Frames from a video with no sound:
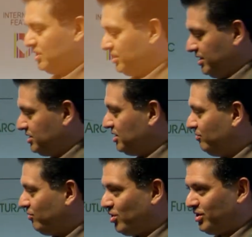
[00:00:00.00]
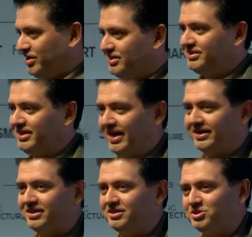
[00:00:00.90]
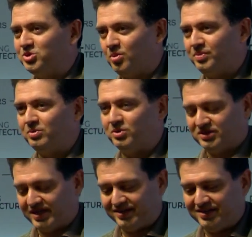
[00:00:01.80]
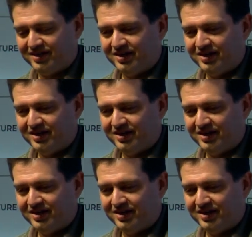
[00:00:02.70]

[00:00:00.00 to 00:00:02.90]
reason for selecting this topic was that